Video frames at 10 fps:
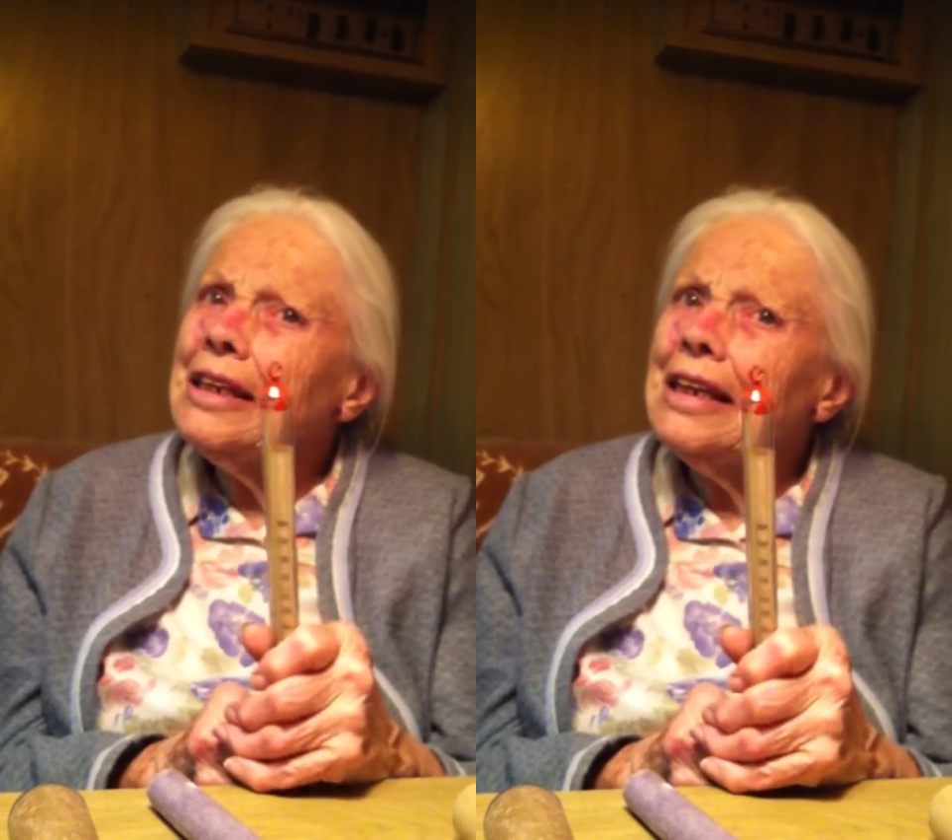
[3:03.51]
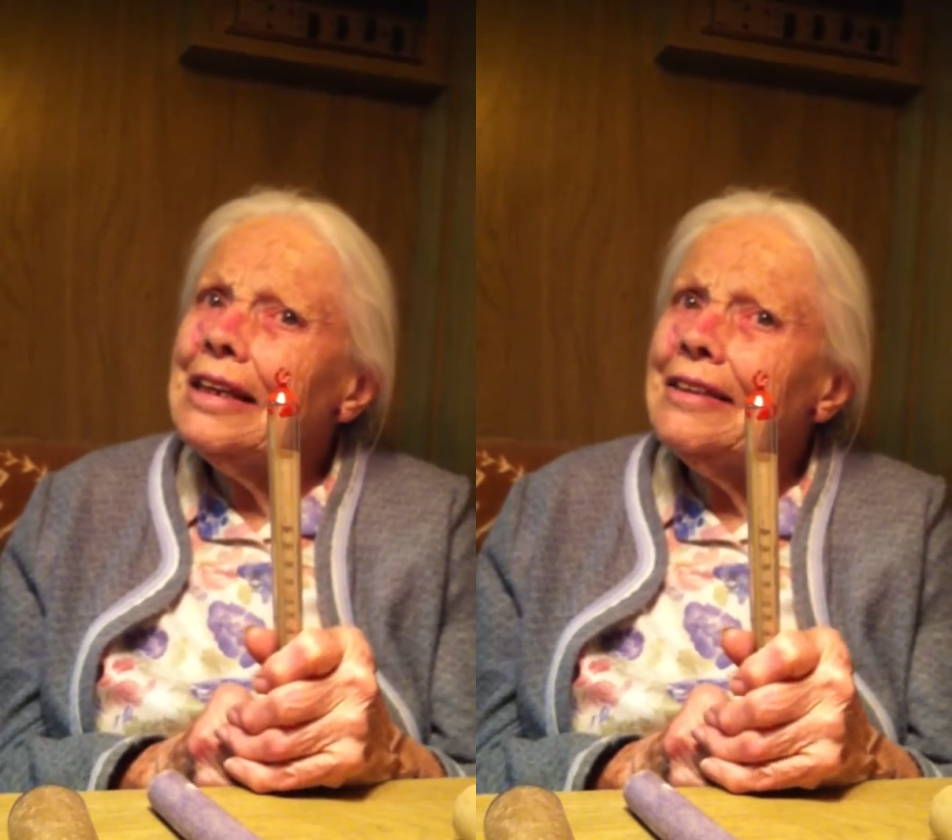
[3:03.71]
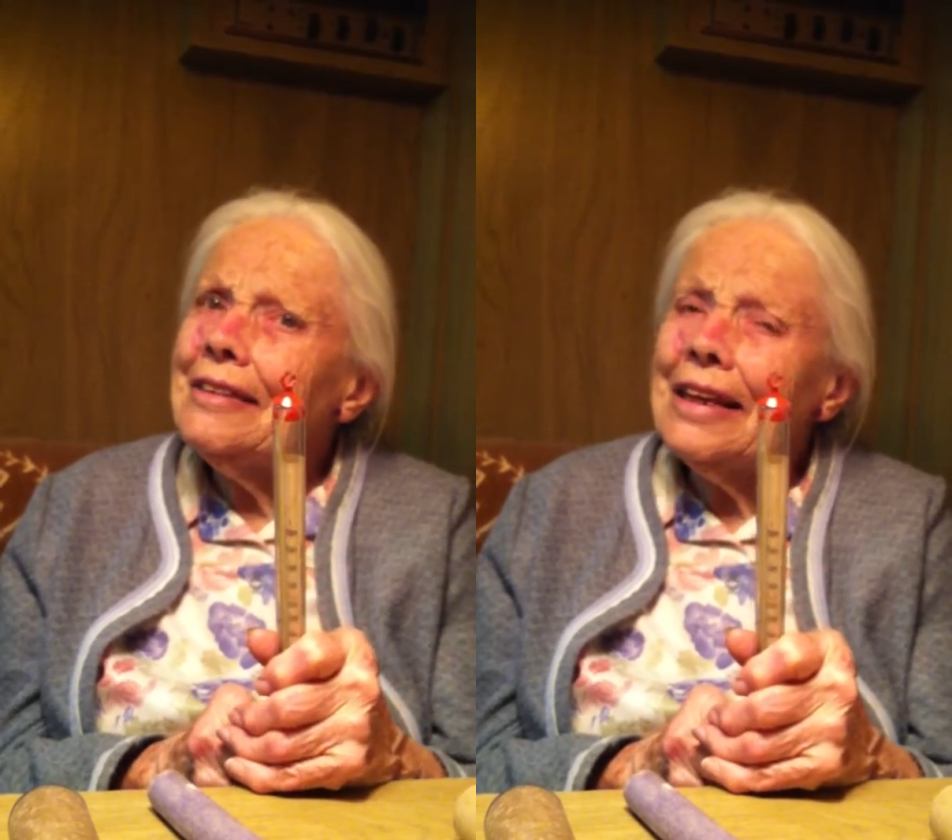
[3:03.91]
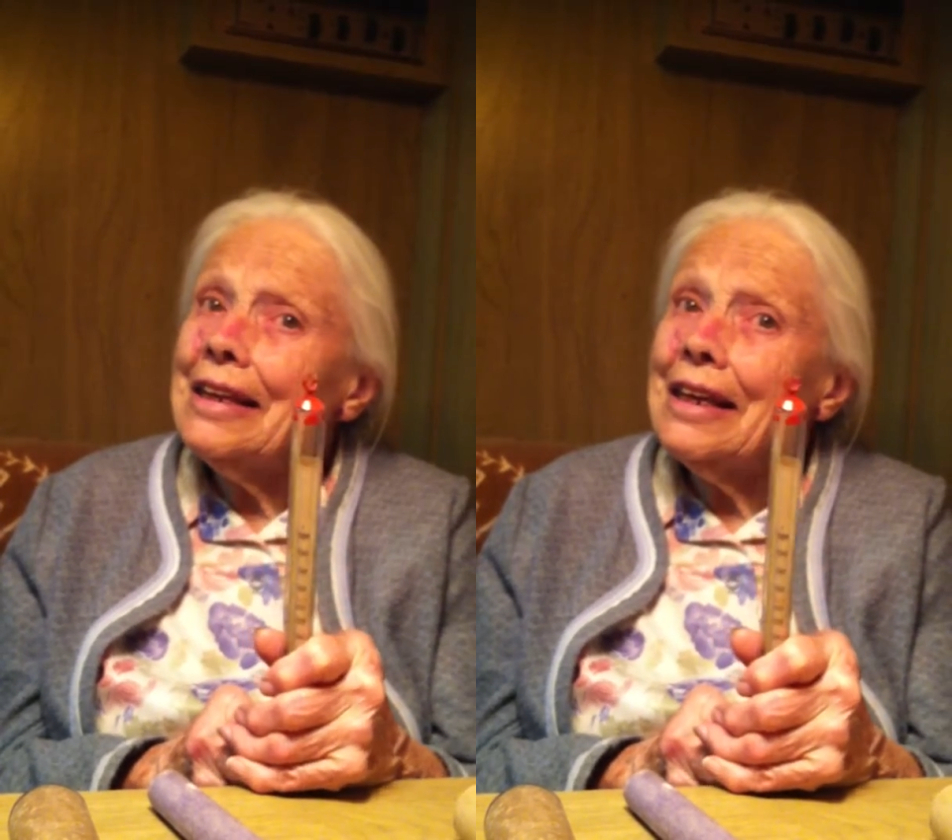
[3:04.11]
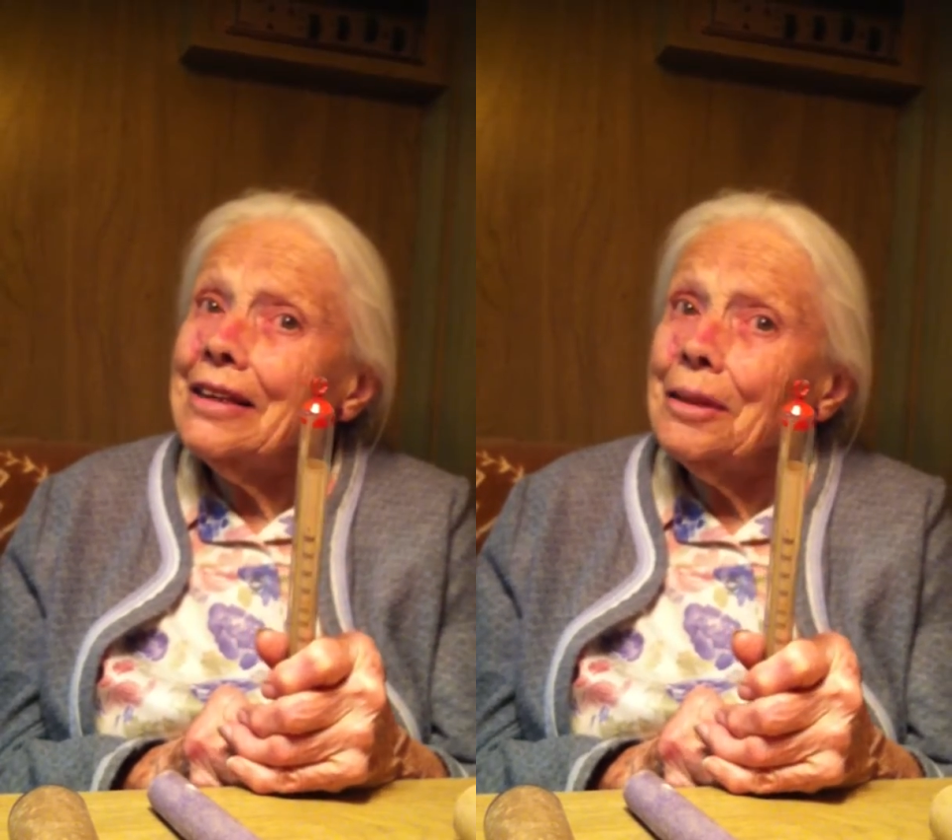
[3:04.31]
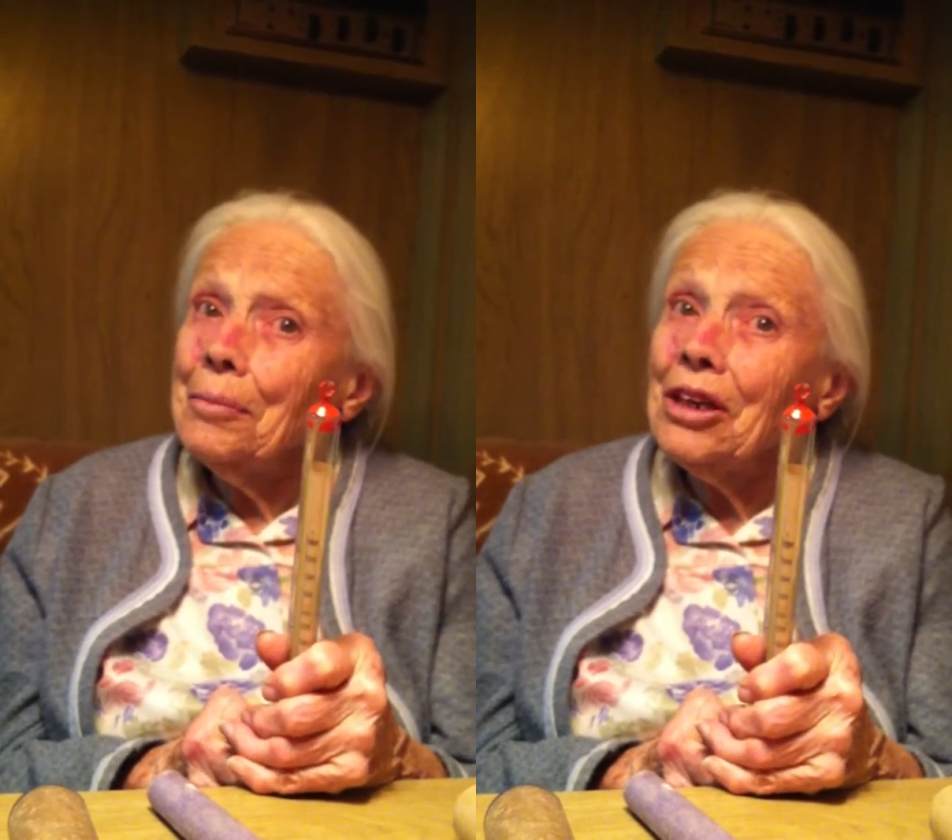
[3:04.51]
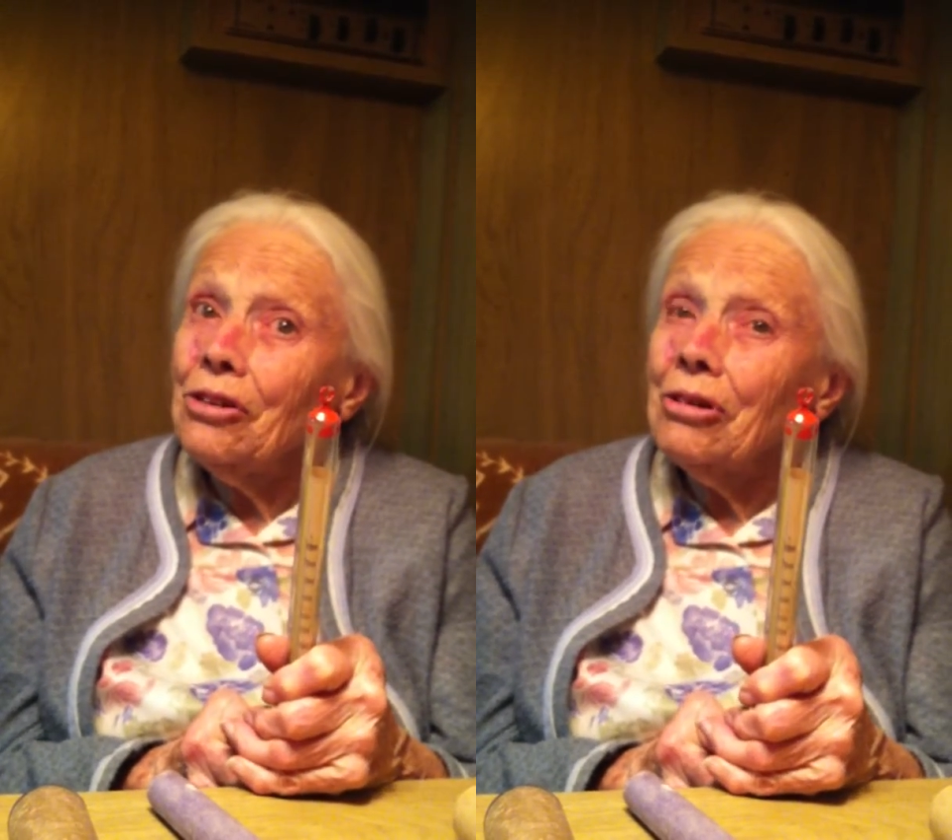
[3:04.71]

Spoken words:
anything in the milk.